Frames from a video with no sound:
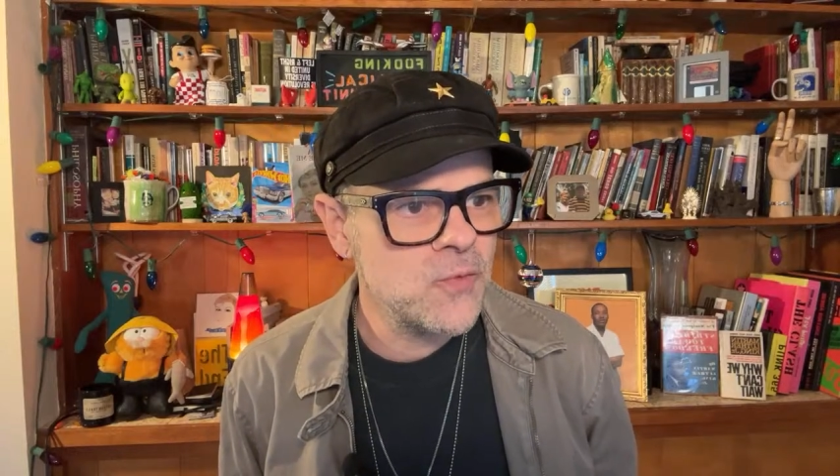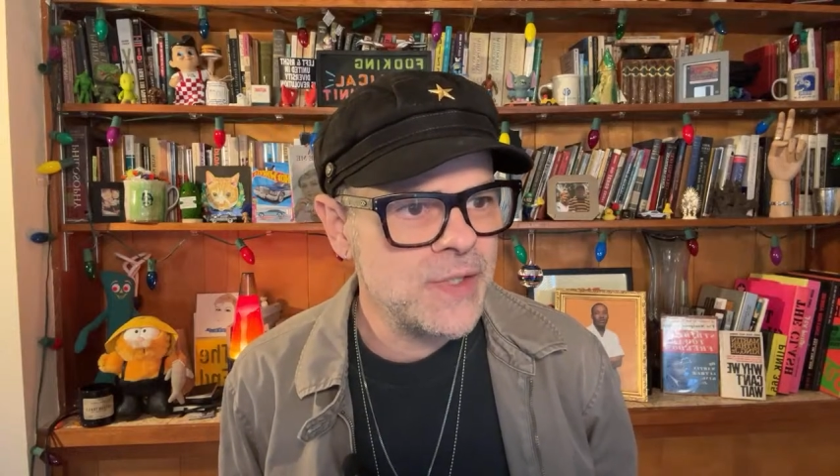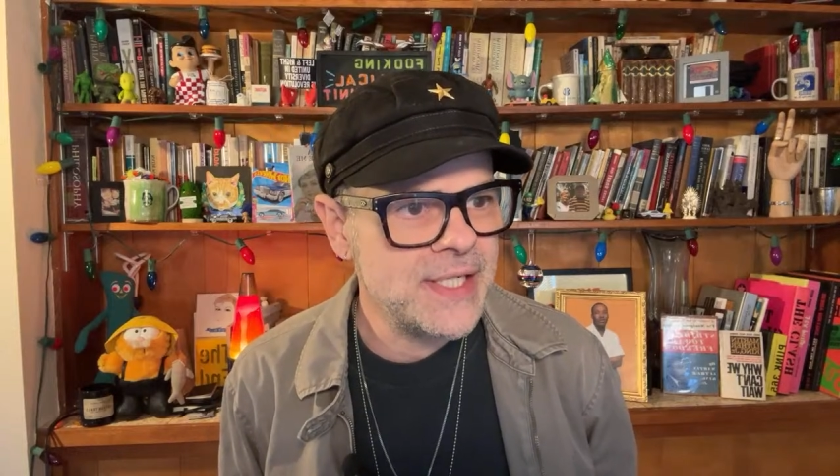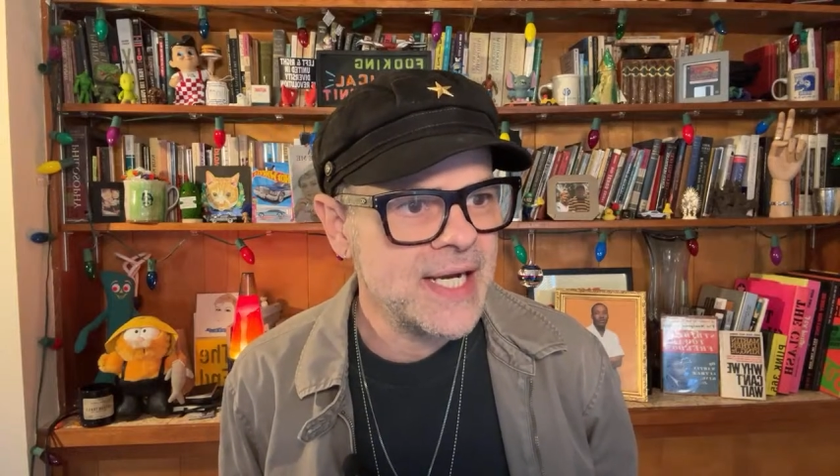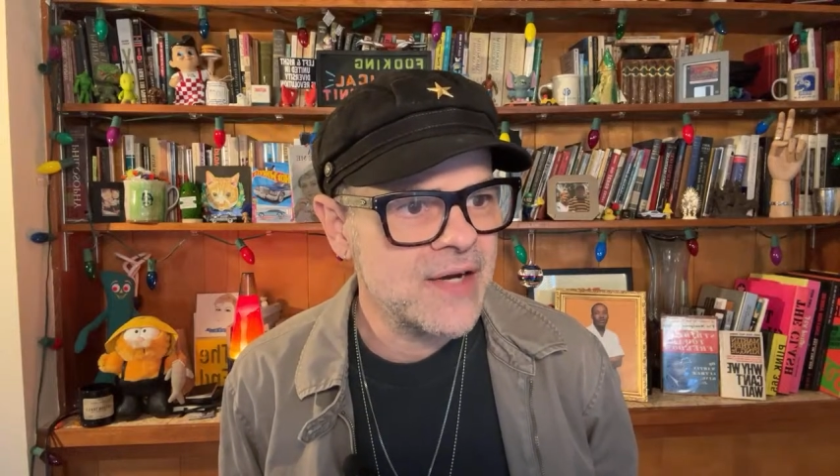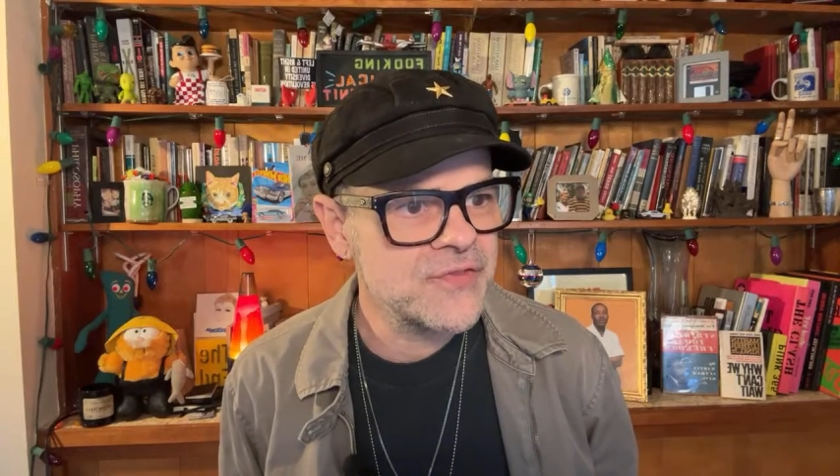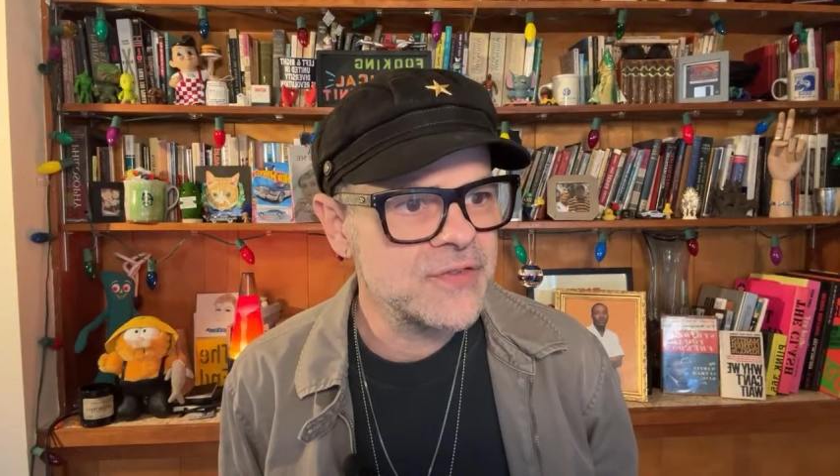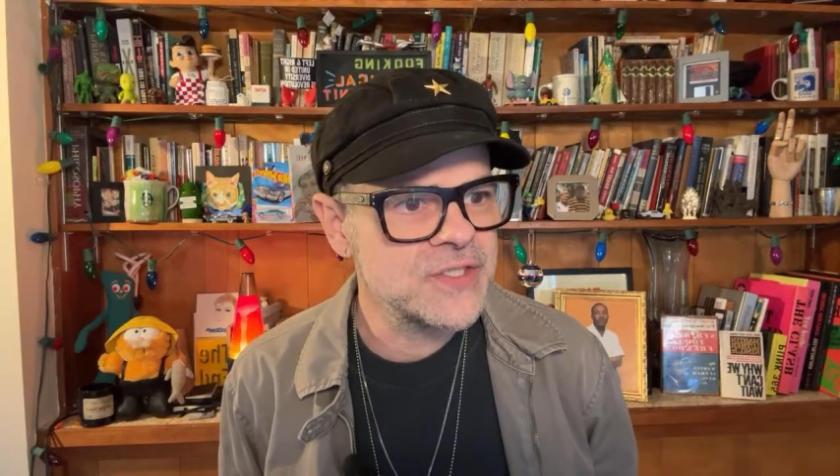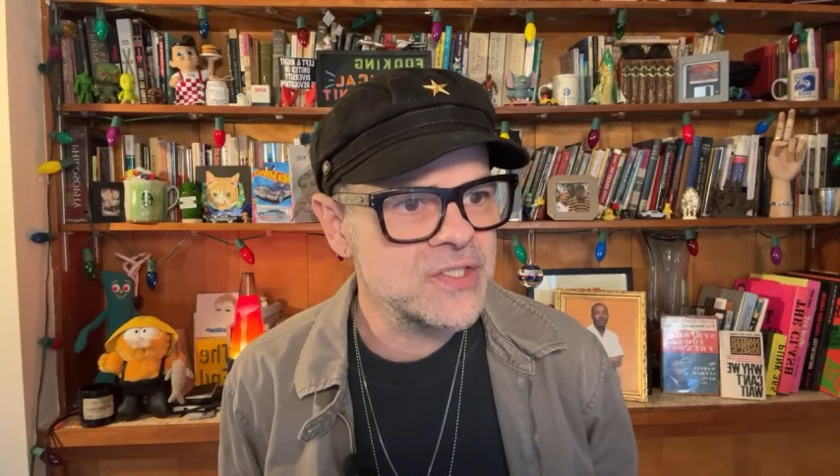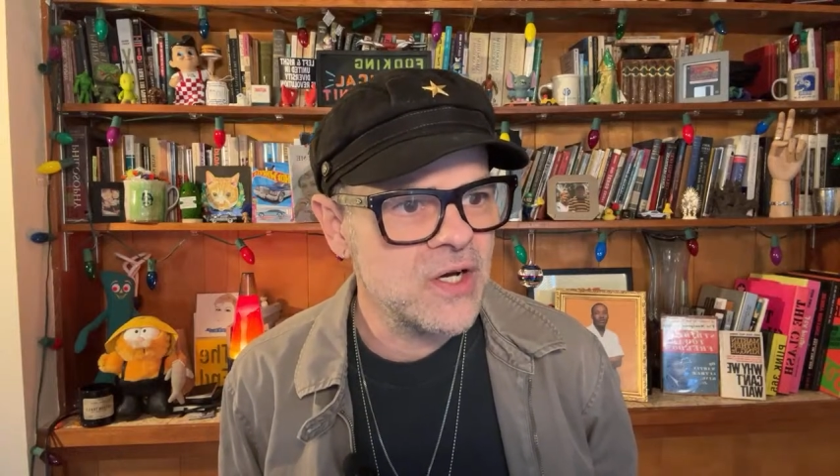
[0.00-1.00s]
we have
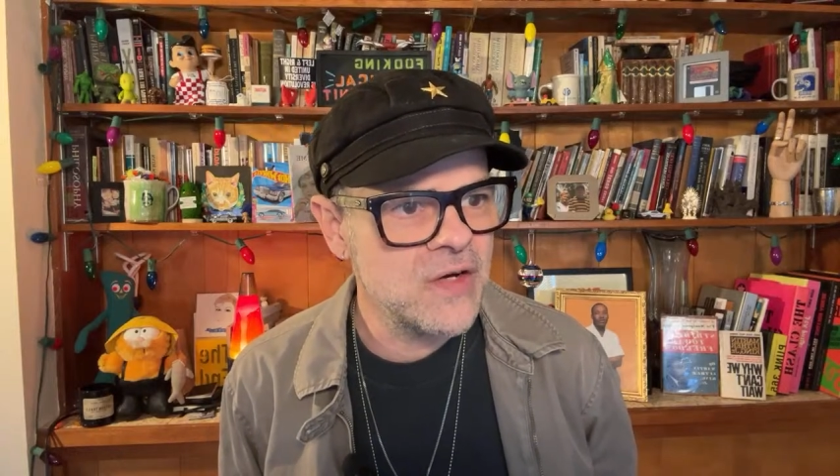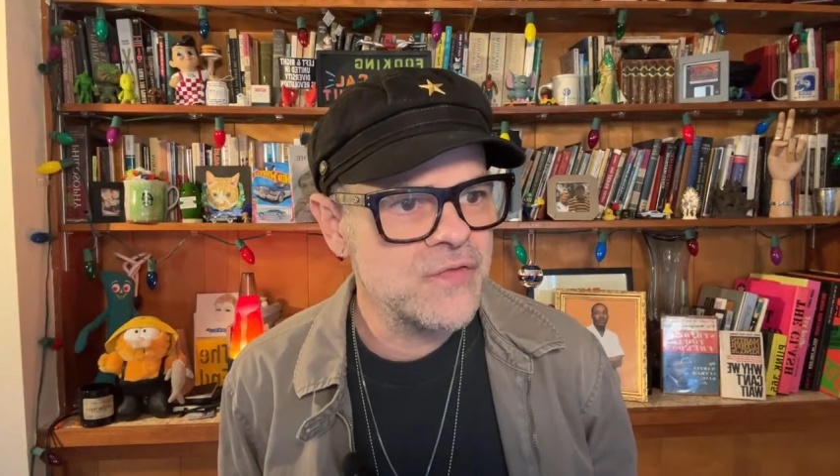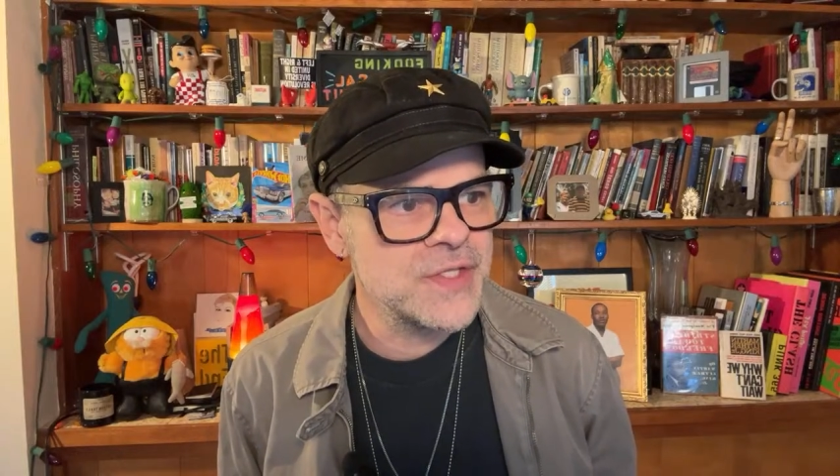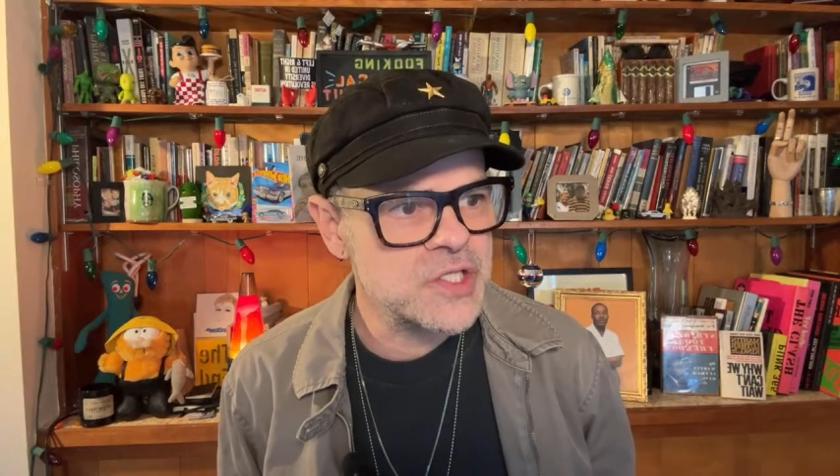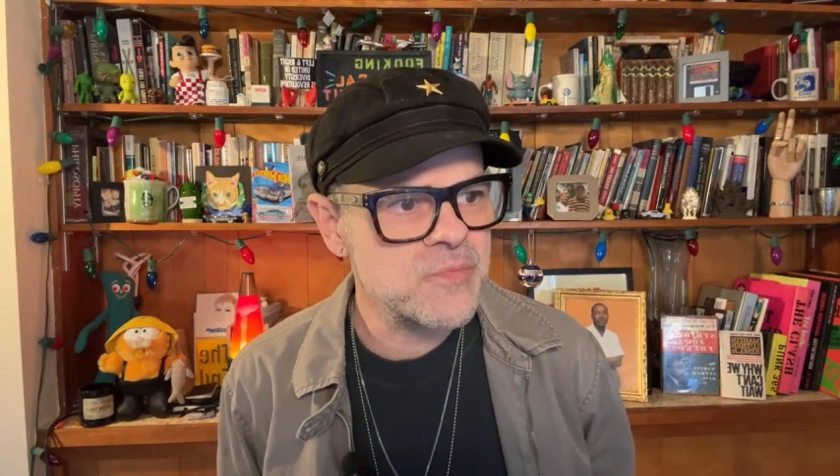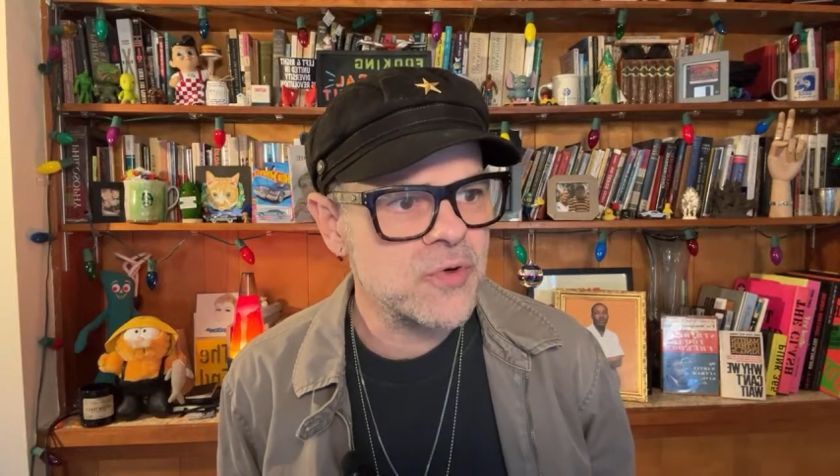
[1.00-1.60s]
to solve this